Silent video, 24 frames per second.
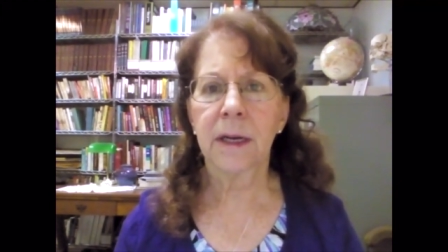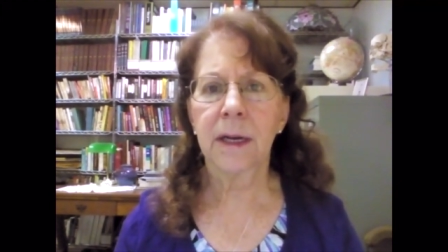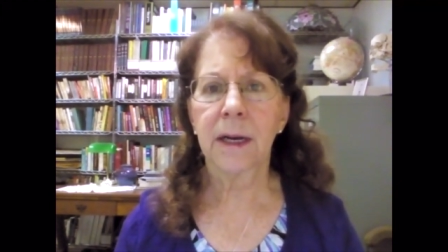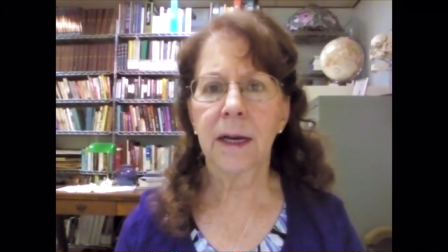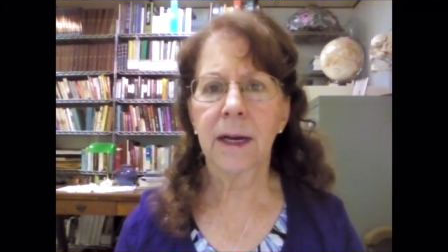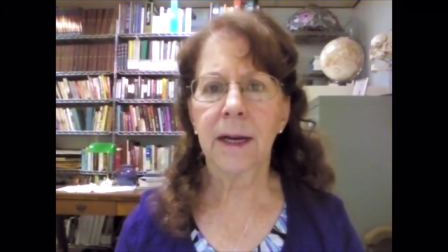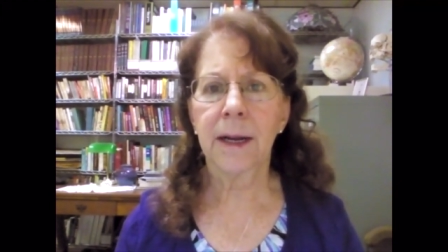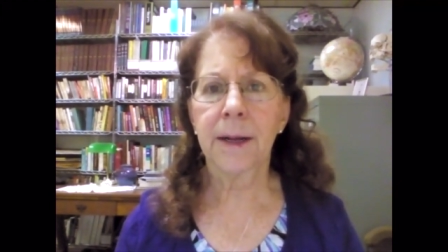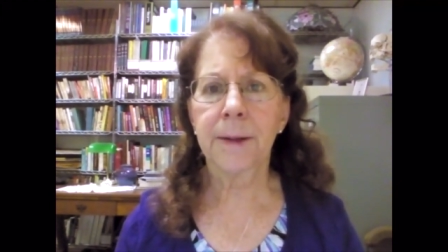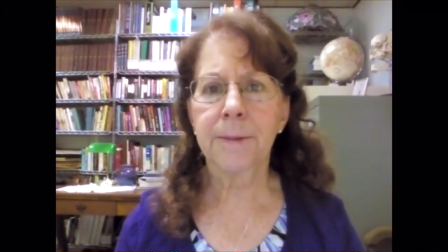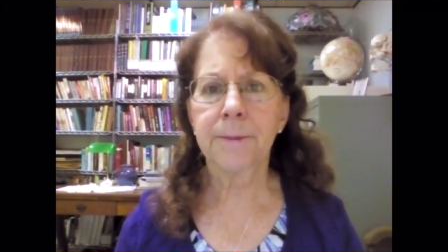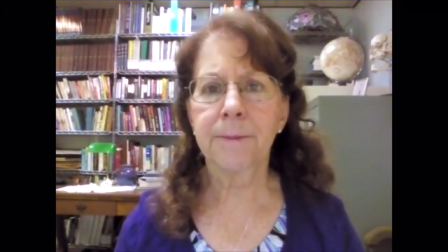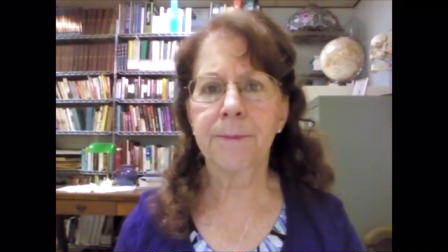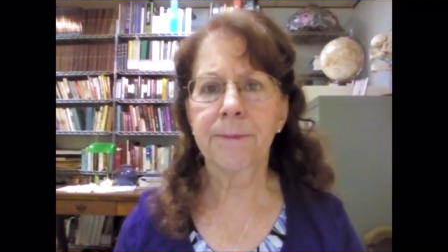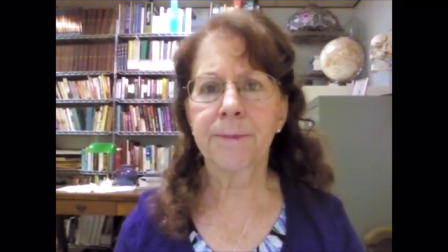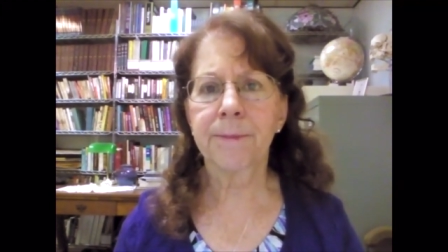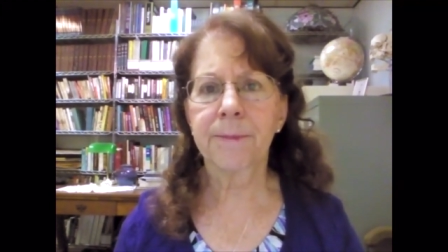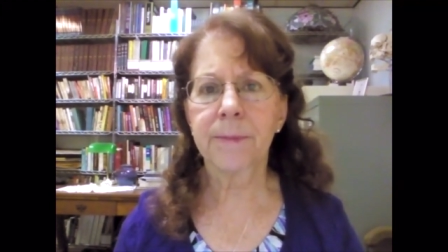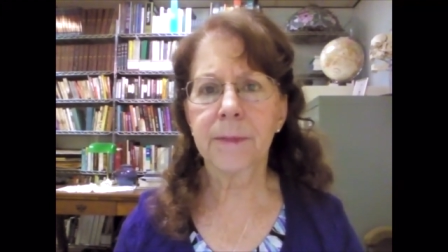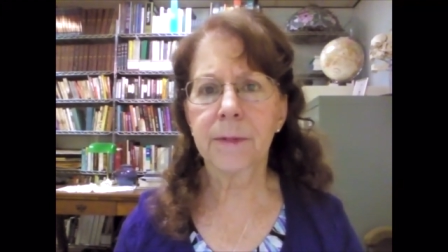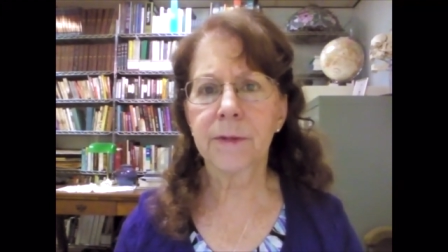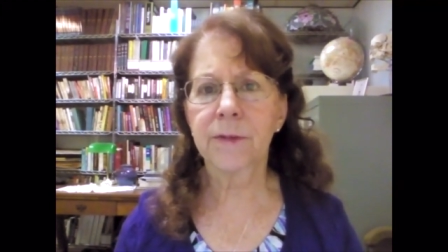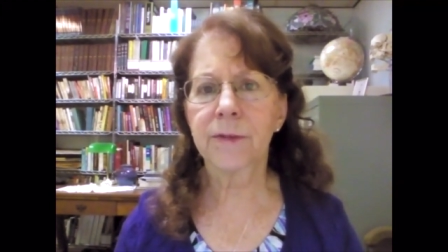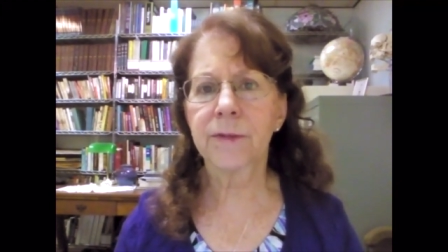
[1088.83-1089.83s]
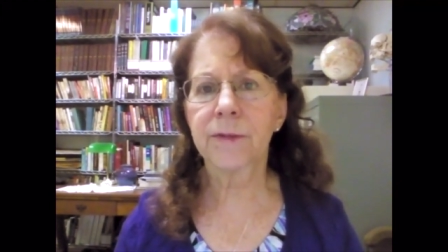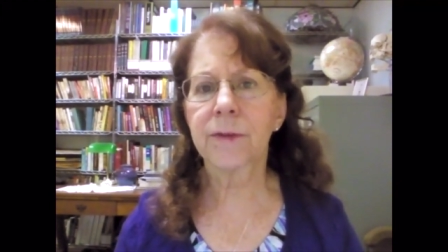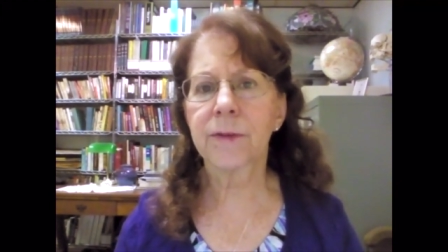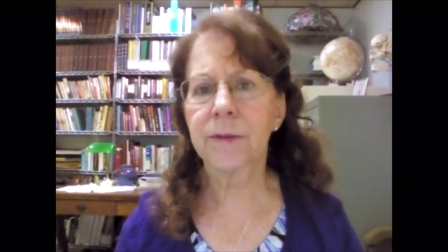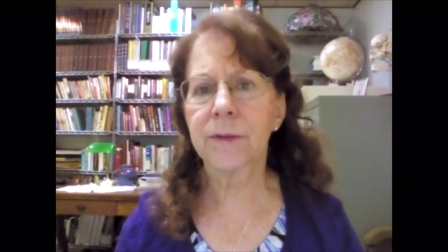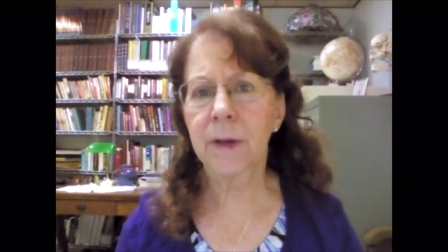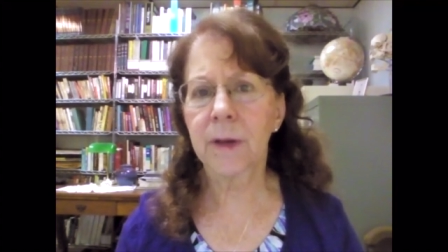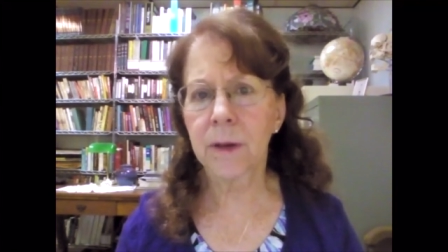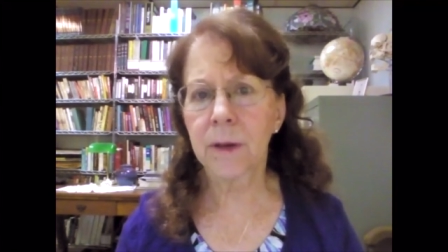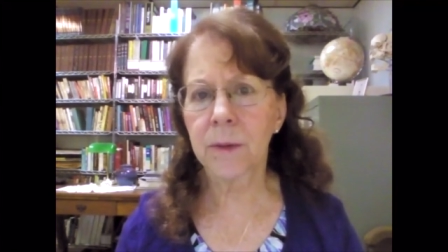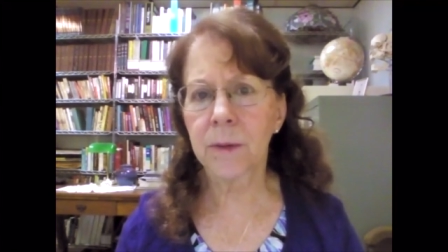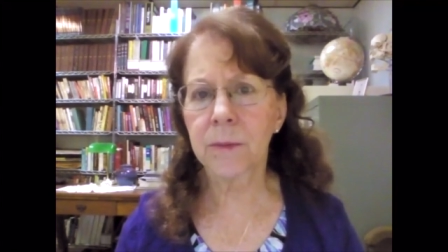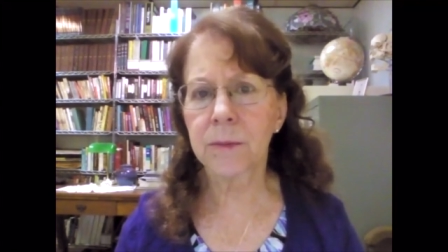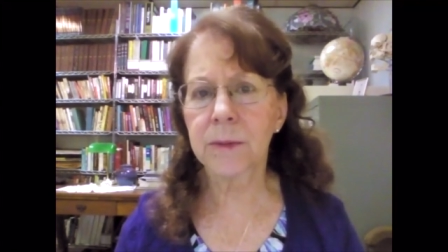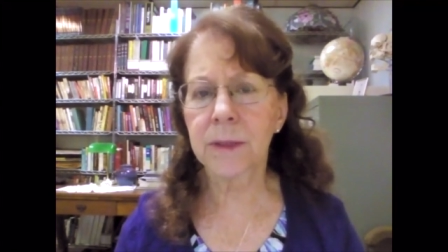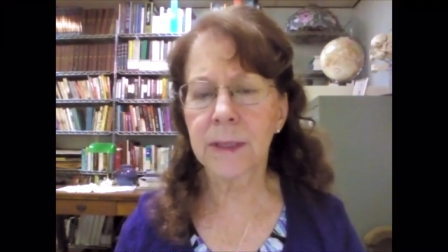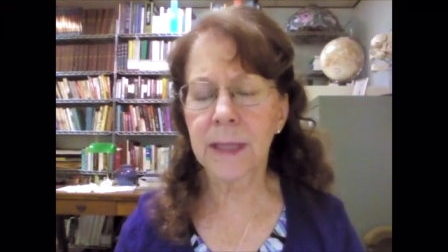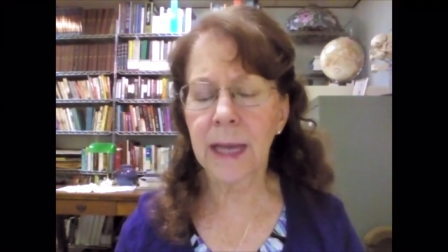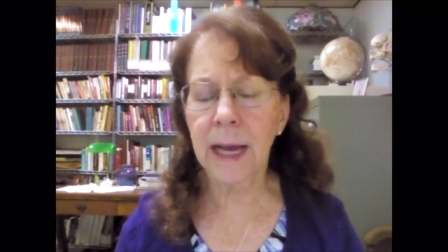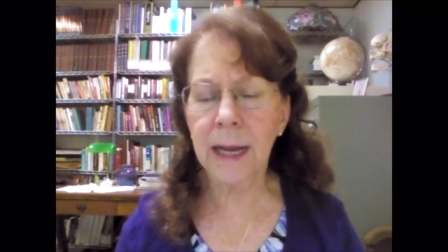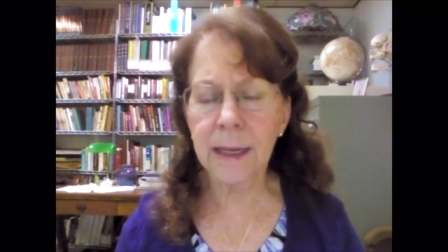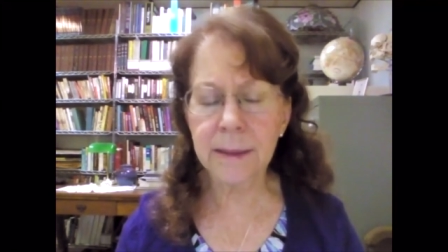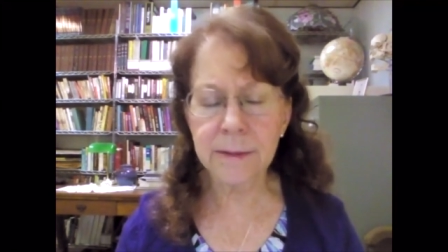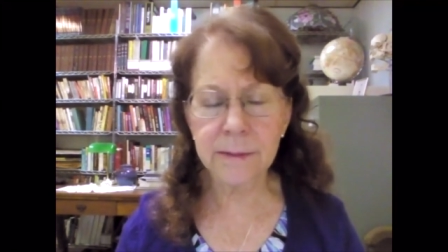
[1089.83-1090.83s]
Um, so
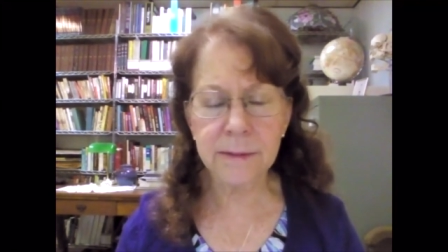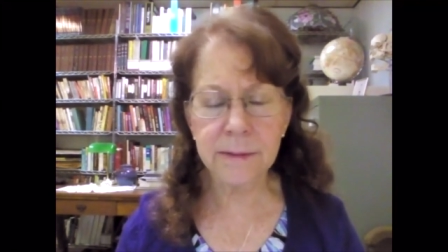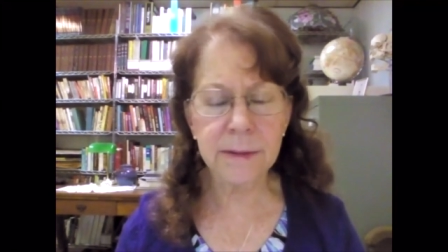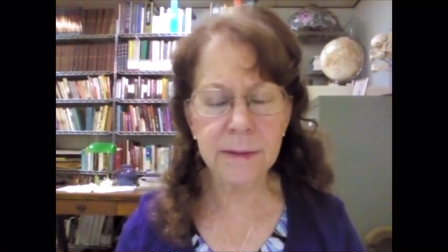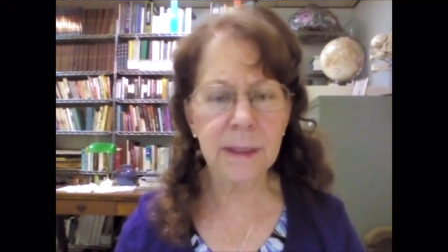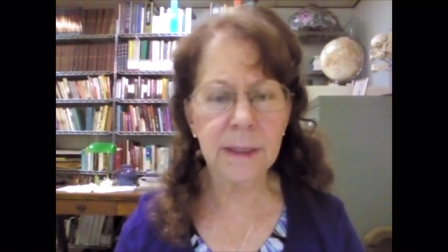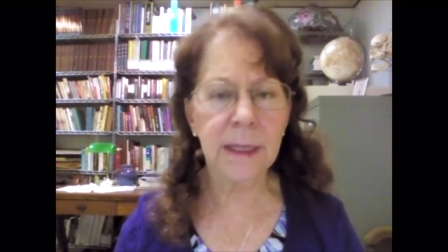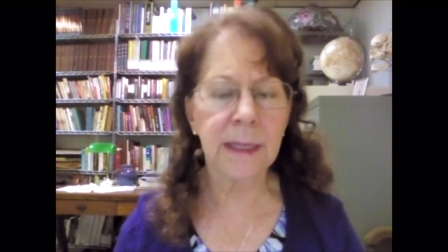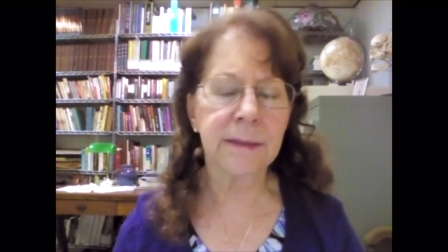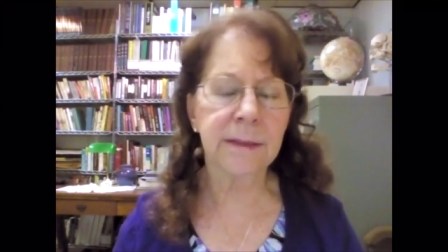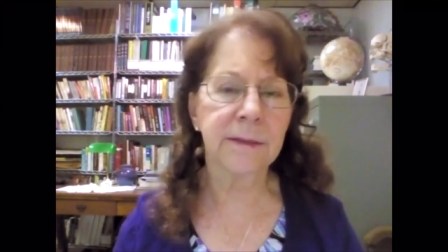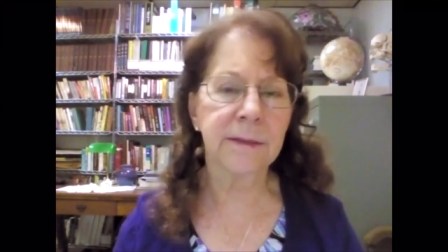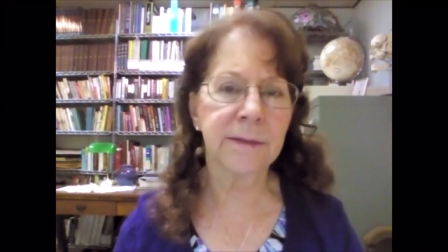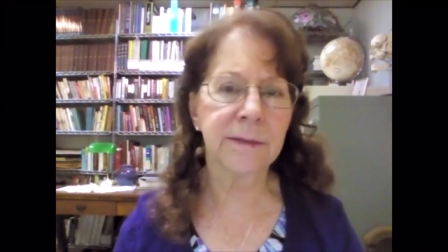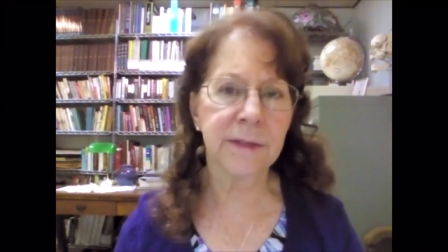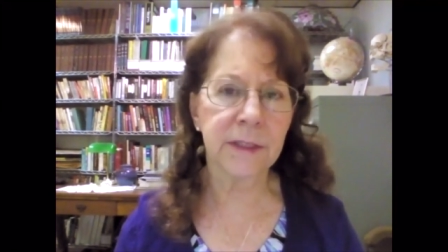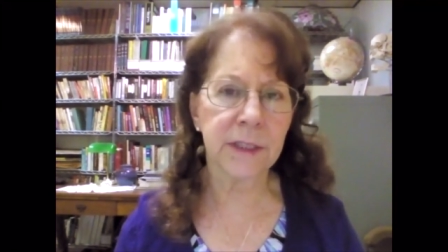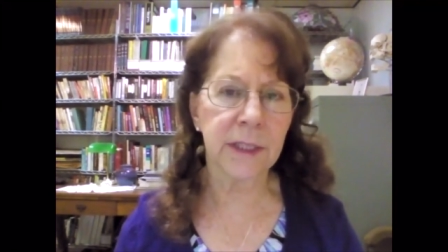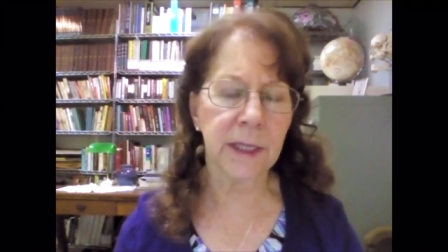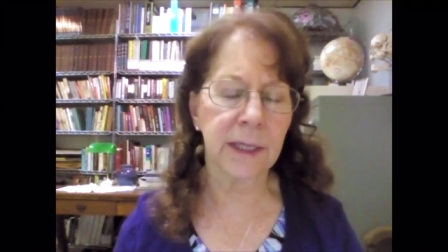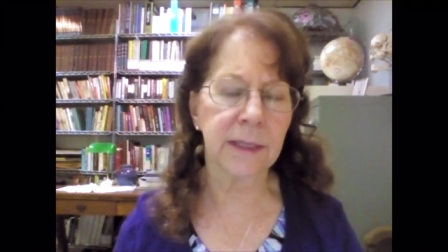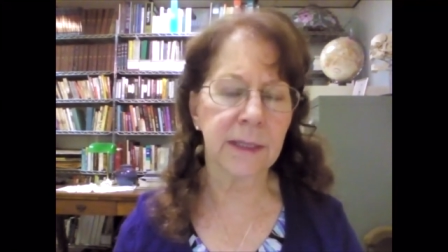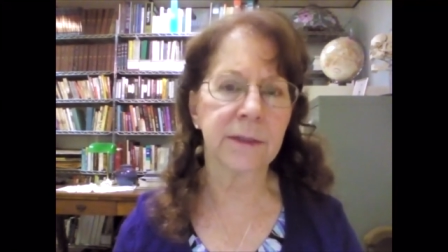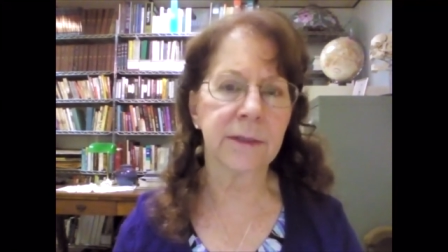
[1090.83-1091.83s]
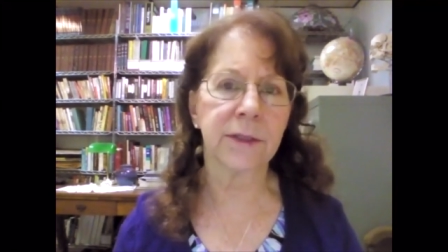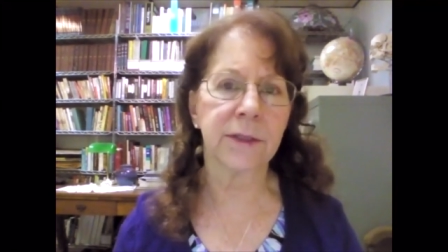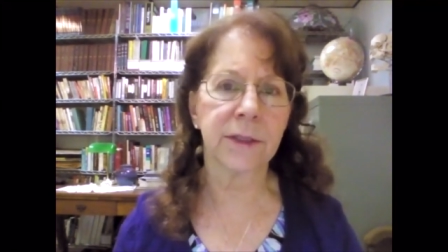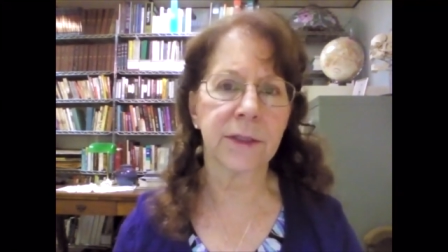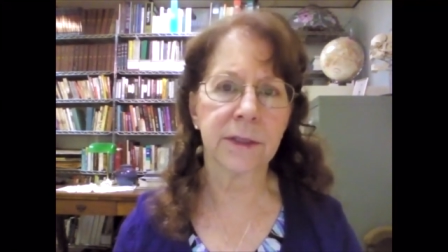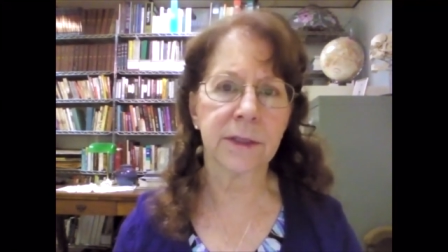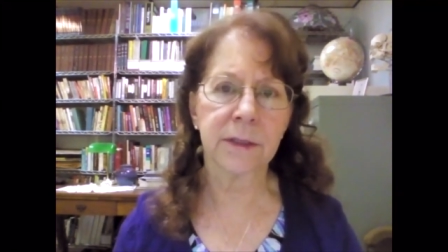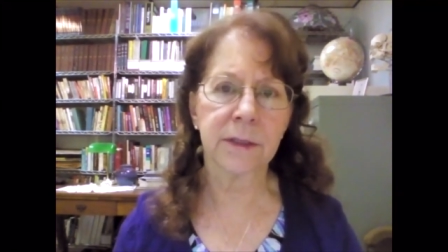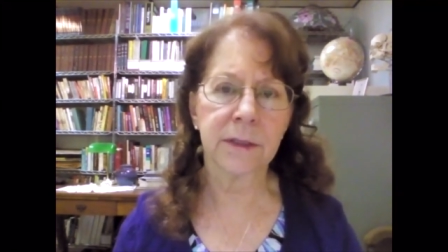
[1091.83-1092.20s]
lots and lots of change.